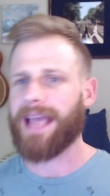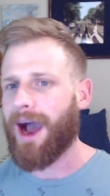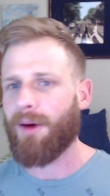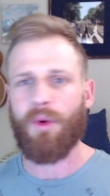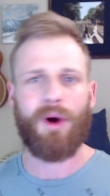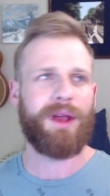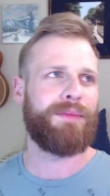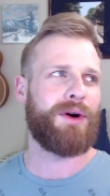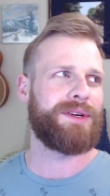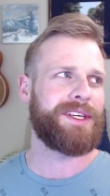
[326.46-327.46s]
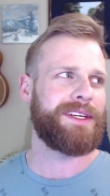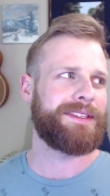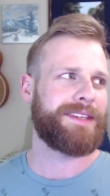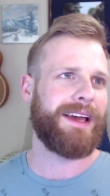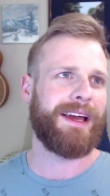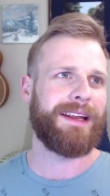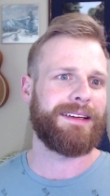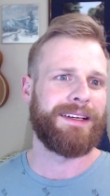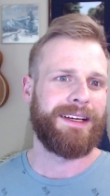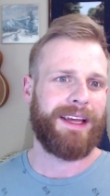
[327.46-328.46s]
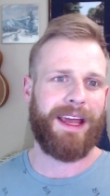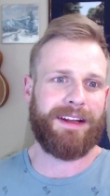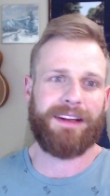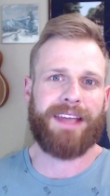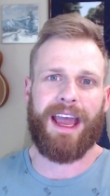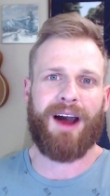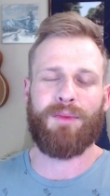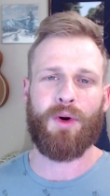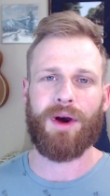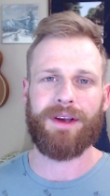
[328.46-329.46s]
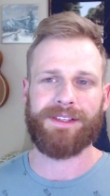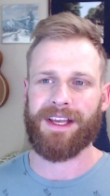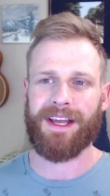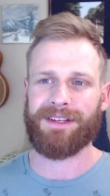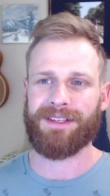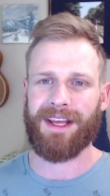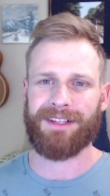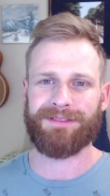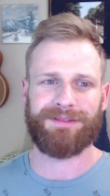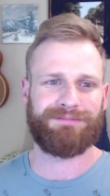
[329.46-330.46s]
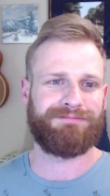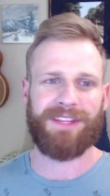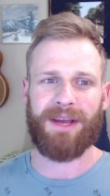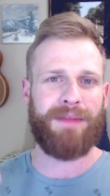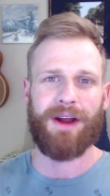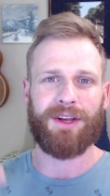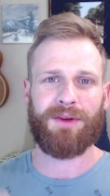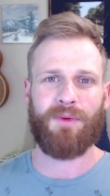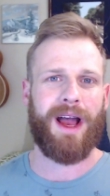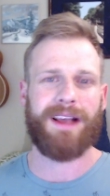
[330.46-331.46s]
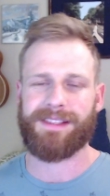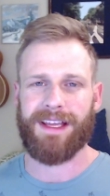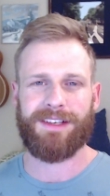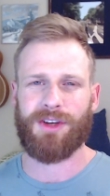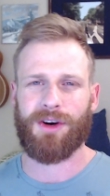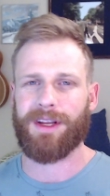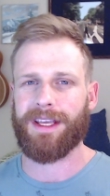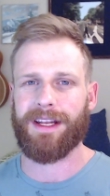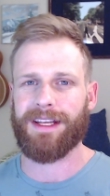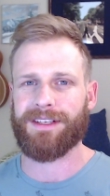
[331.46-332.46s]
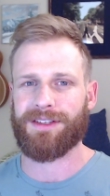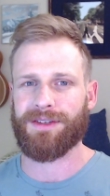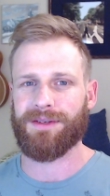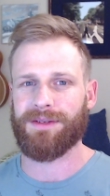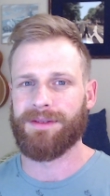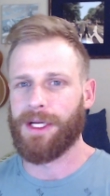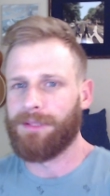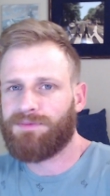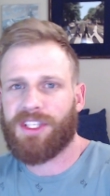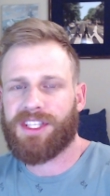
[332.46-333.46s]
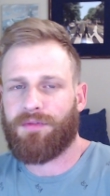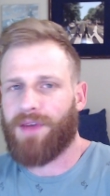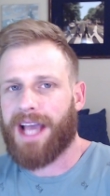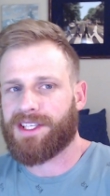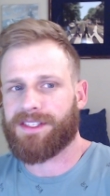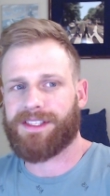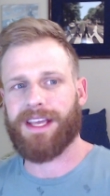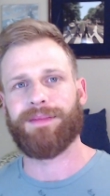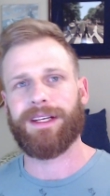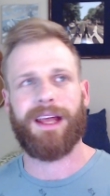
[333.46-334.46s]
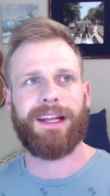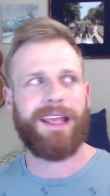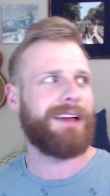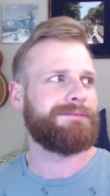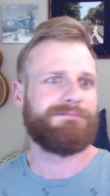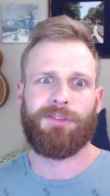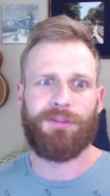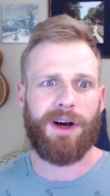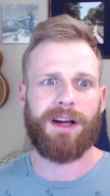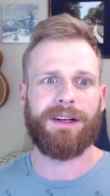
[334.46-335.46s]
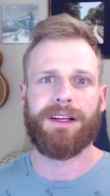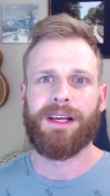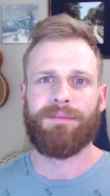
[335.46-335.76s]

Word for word: cowboy emojis and and and cowboys and and the american west and turning it into just a fashion statement. And again, fun,